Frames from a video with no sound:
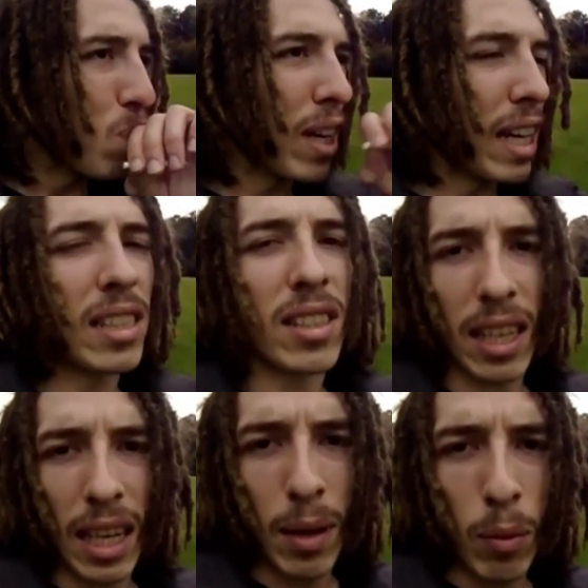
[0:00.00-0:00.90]

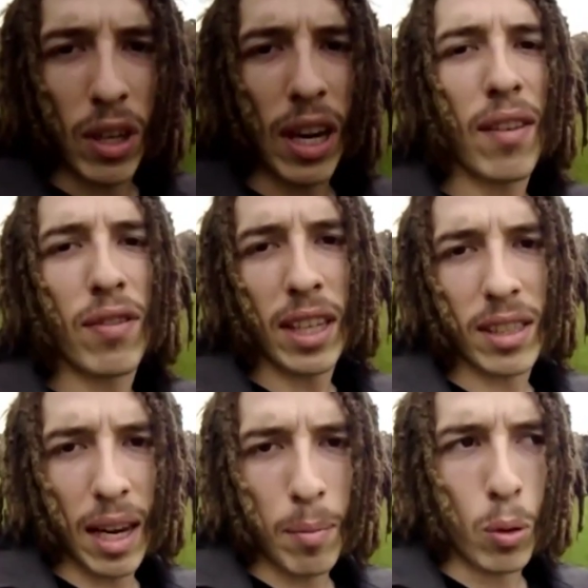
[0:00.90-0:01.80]
Realistically, when you have the
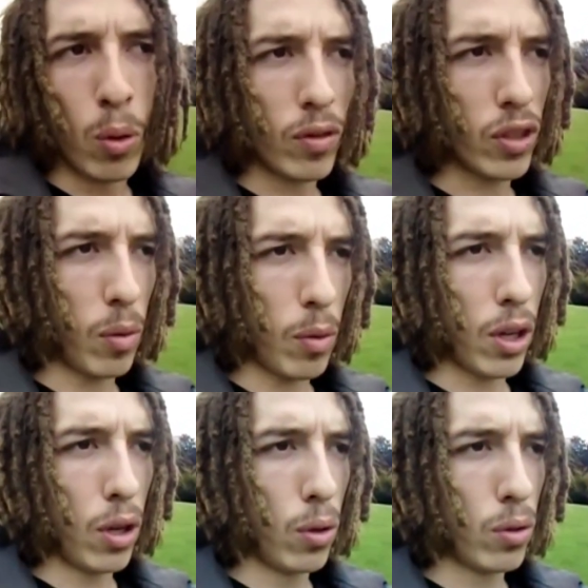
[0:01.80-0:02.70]
example of
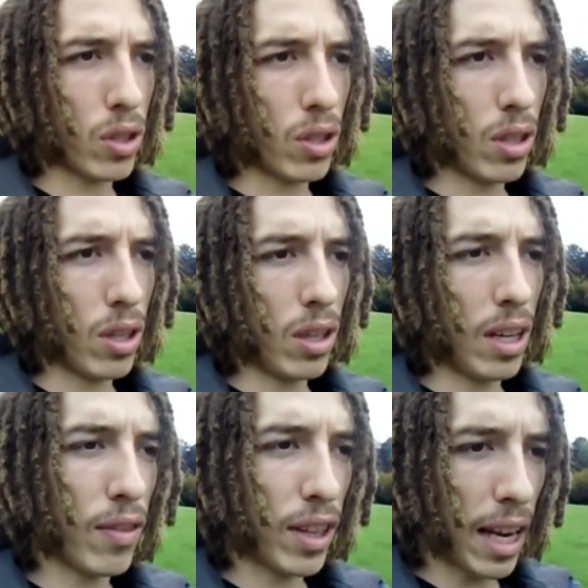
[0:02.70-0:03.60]
someone who's
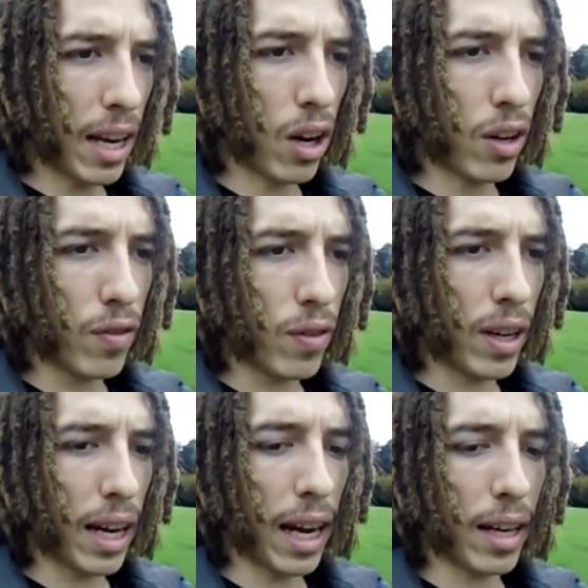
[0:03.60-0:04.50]
living their life
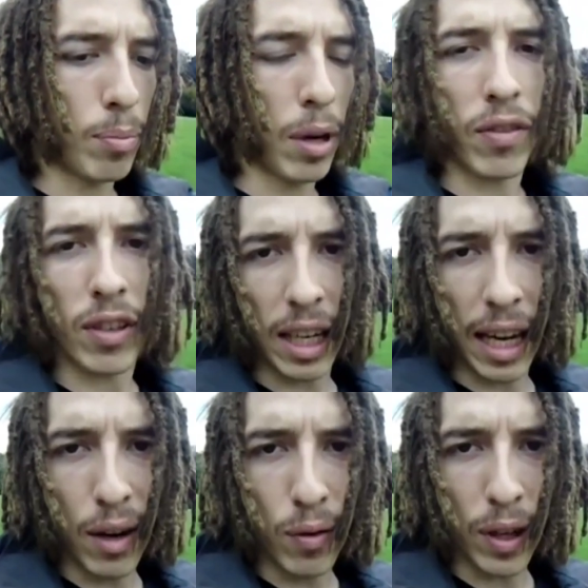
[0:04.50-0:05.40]
and perfectly
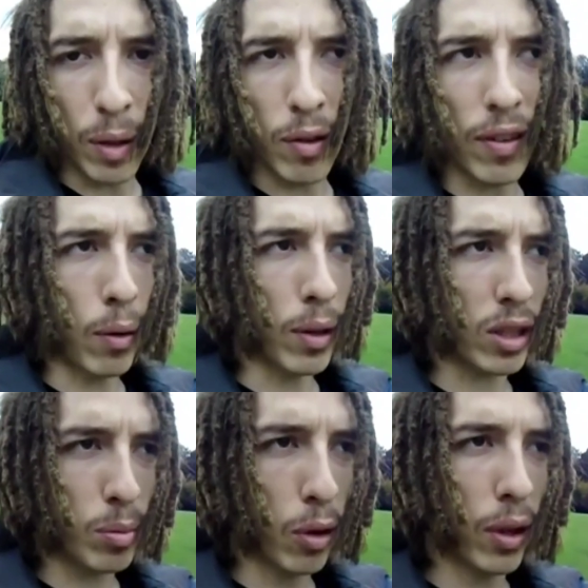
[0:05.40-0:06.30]
healthy without
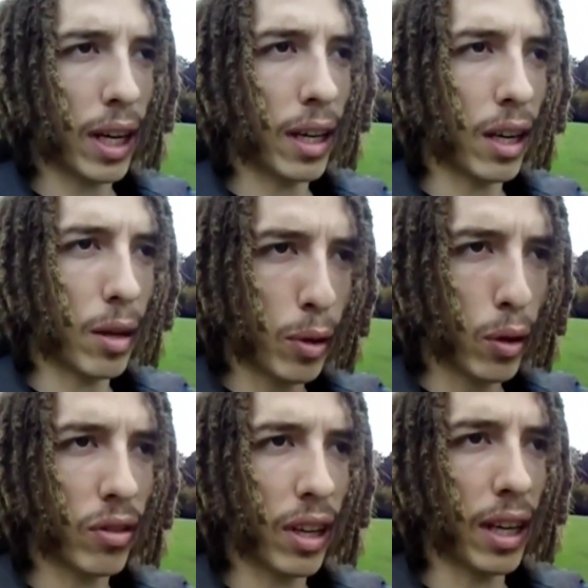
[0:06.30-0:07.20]
exploiting and
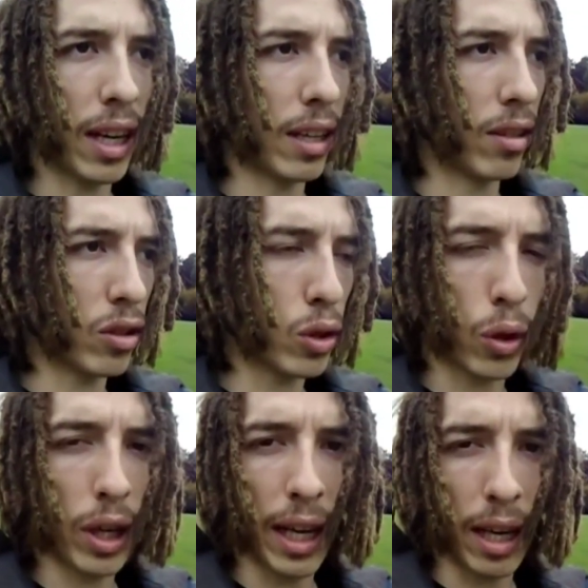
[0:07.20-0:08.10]
abusing and
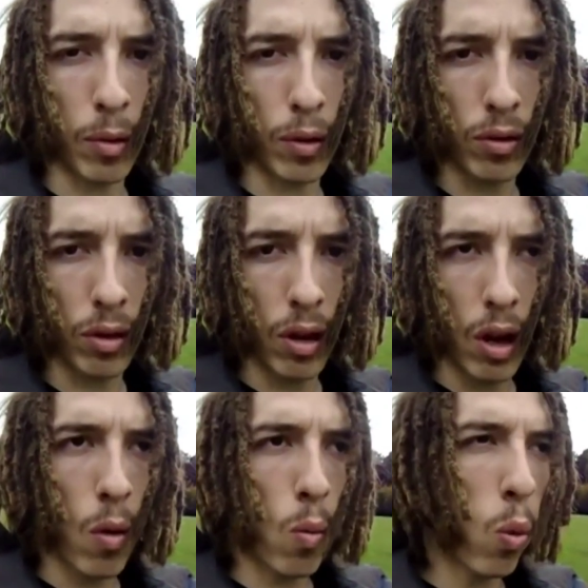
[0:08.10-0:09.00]
destroying animals,
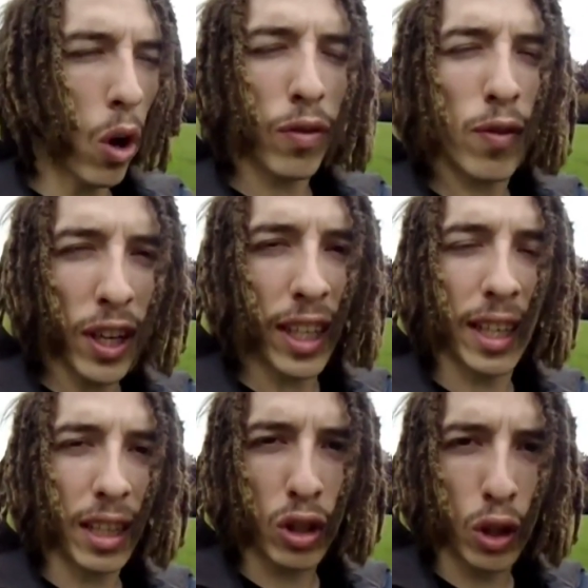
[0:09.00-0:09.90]
what
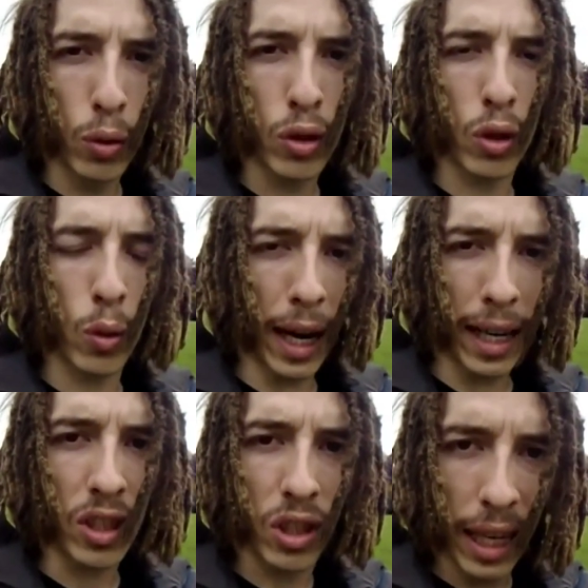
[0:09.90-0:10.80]
fucking excuse do you
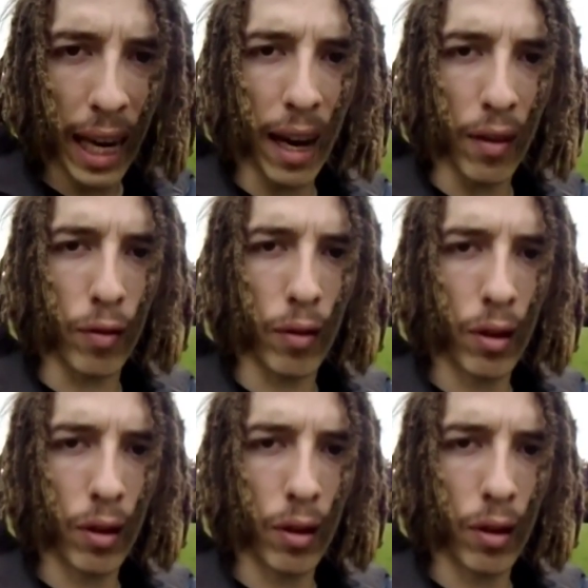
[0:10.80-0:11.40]
actually have?